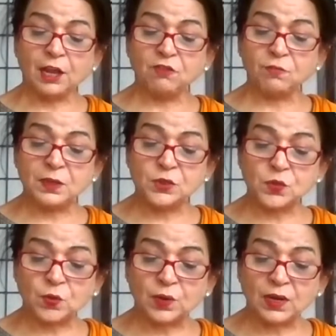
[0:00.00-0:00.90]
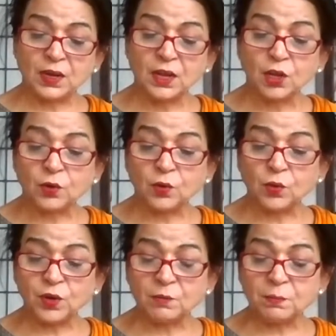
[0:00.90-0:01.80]
ev means only
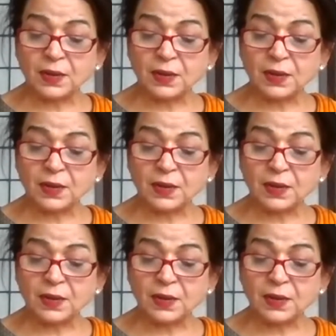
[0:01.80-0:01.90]
gun